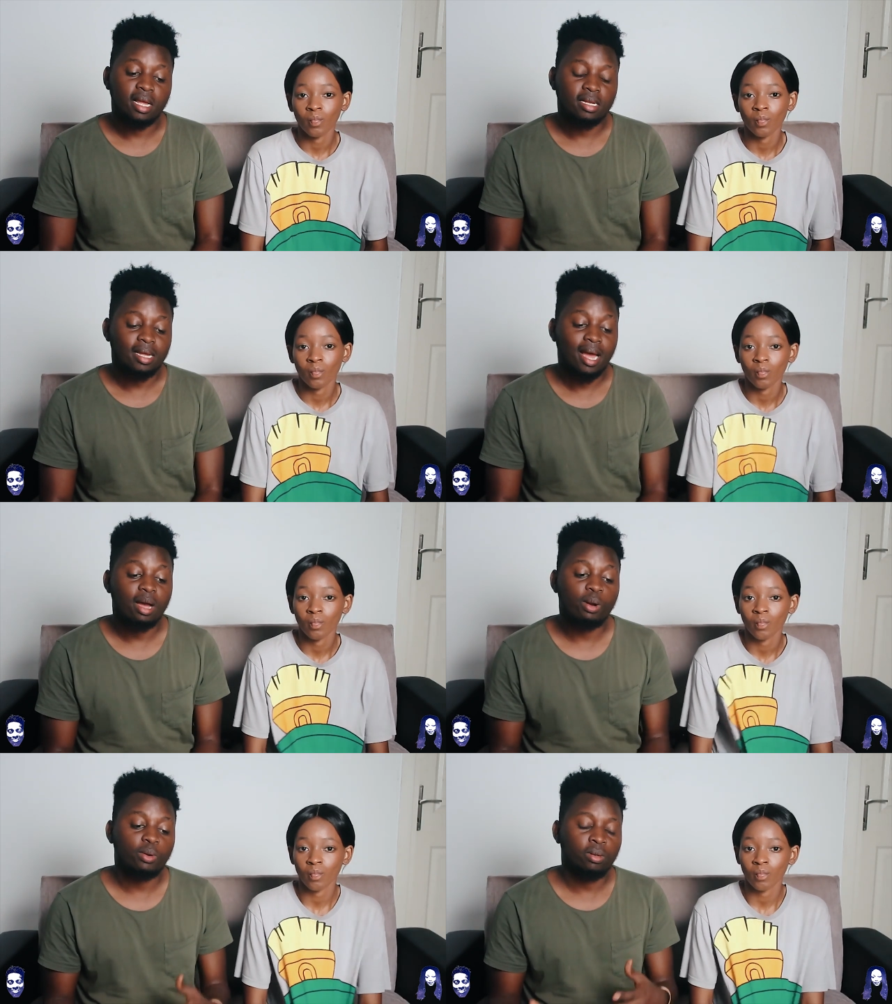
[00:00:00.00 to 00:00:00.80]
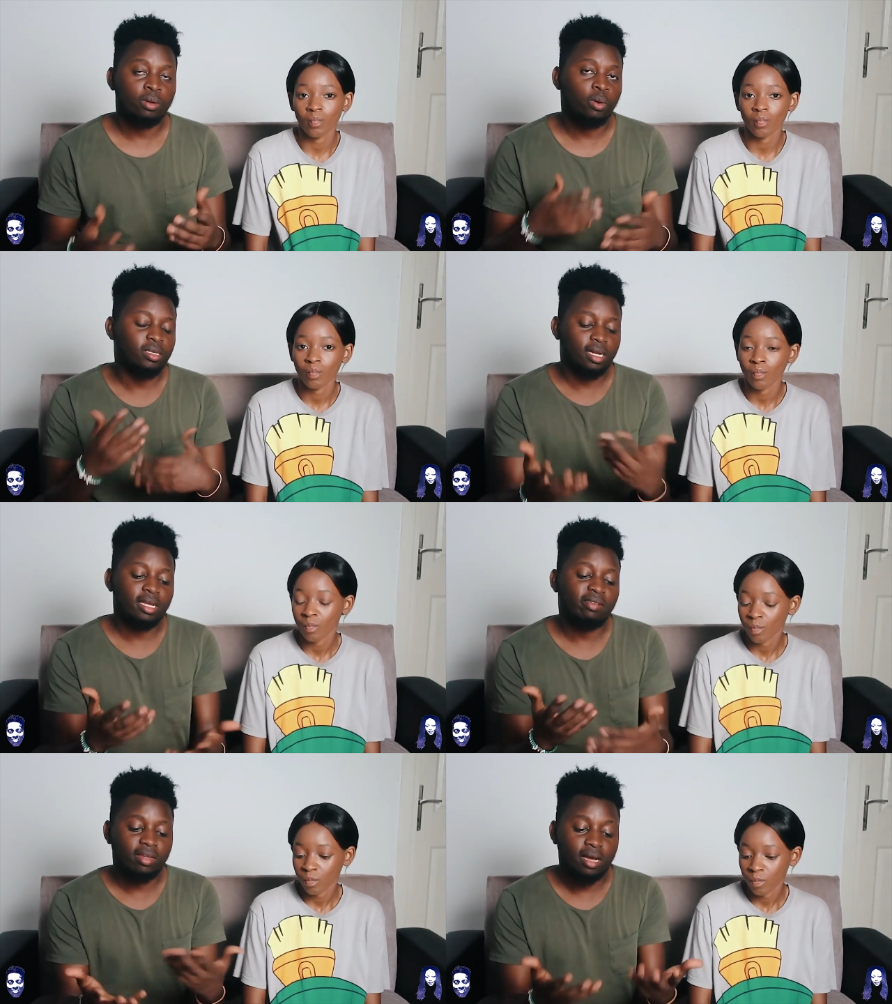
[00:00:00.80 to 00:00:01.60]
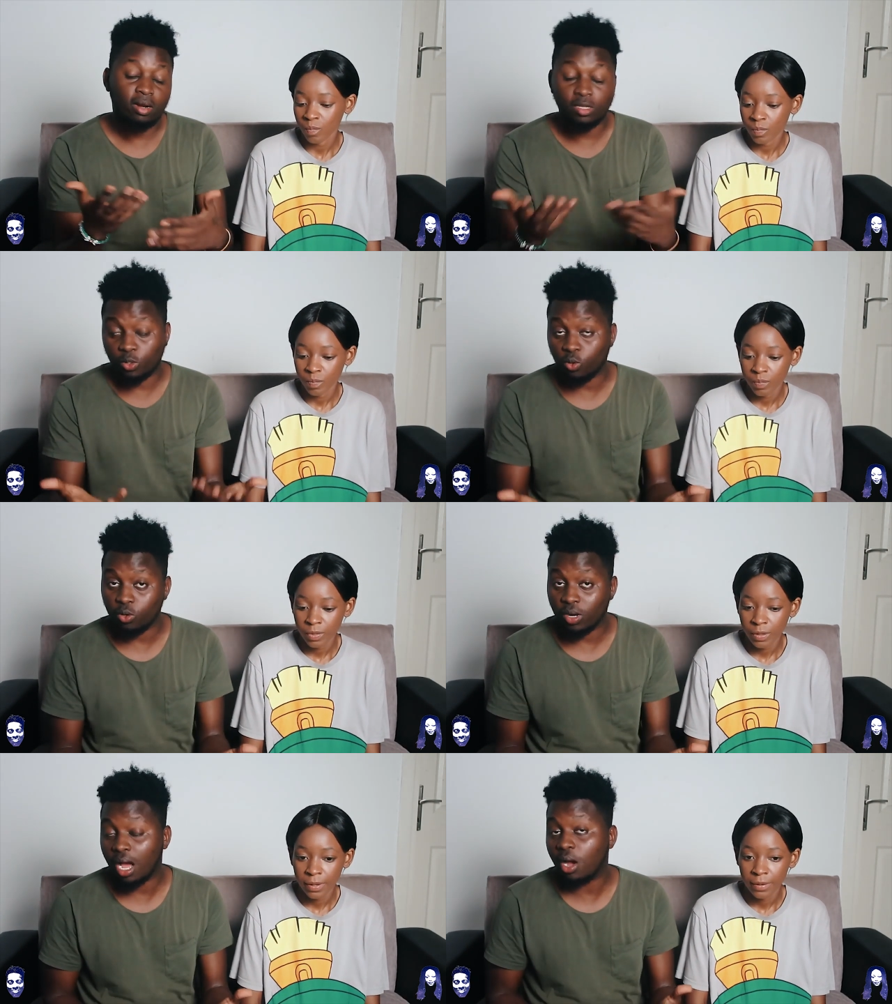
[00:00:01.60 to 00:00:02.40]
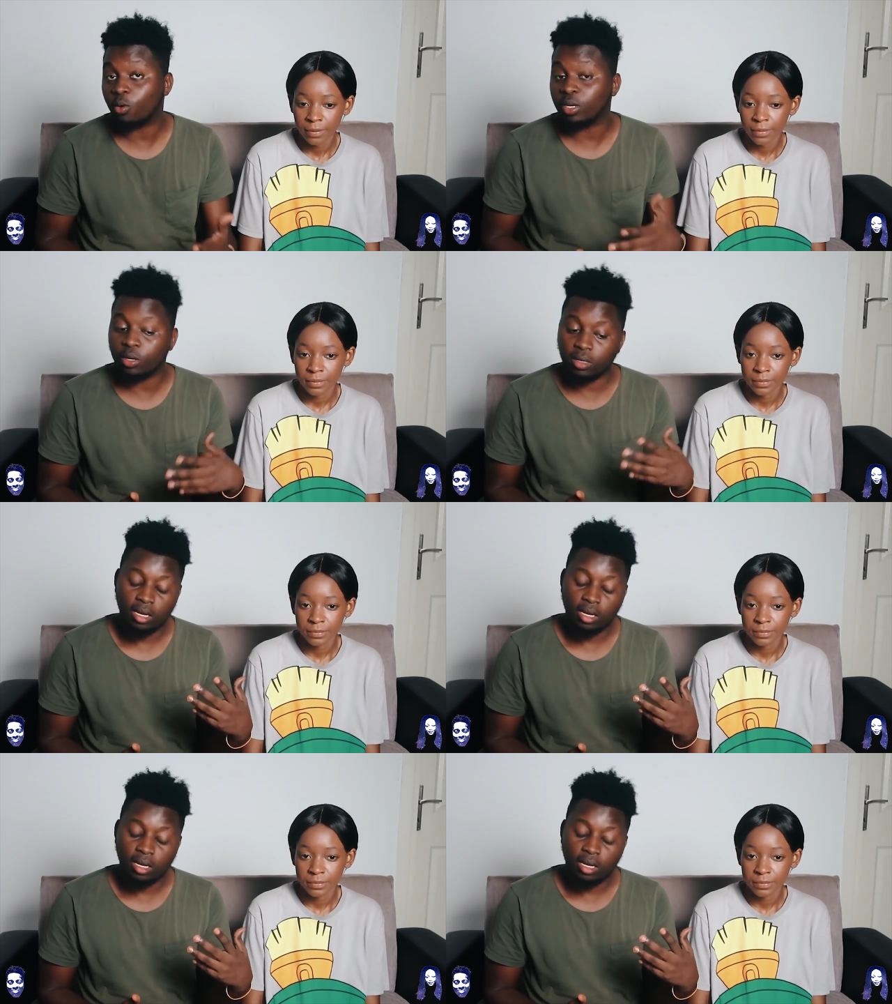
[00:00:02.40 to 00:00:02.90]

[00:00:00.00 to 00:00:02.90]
Speaker 1: that how... No, he started giving out a story on how...